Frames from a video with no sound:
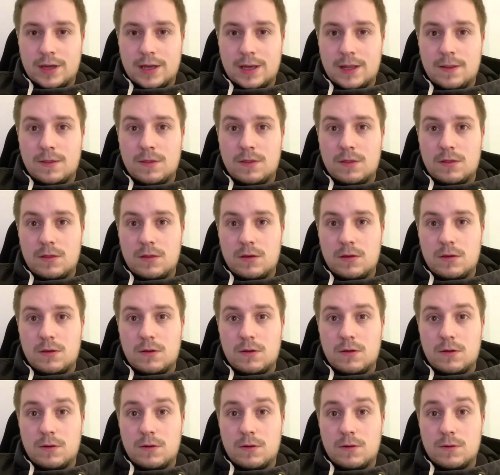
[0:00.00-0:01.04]
in
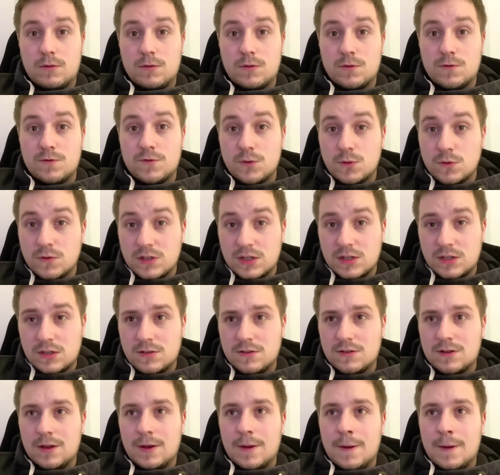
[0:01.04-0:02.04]
the fuel stations